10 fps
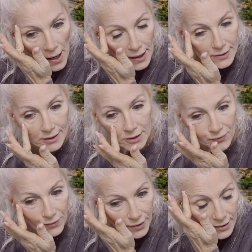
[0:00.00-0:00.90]
because I just
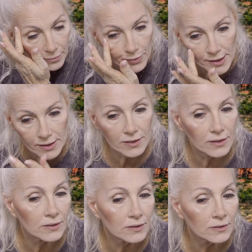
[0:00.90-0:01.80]
feel like it presses it
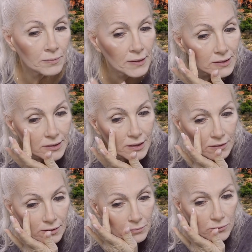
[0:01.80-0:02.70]
into my skin a
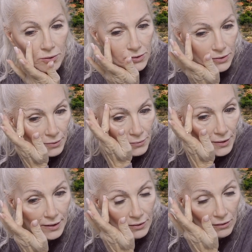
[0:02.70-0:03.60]
little more so that when
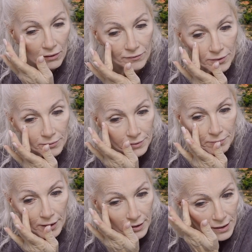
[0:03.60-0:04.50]
I go over it with
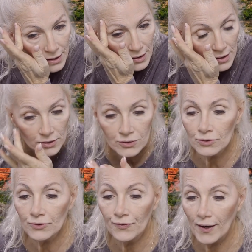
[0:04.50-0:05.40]
my
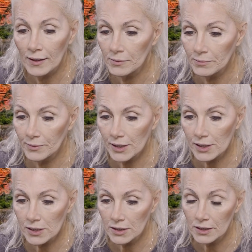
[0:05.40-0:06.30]
dual fiber
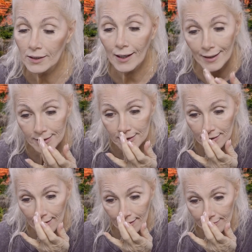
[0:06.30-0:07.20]
brush, I still
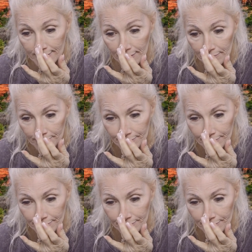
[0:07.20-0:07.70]
have some.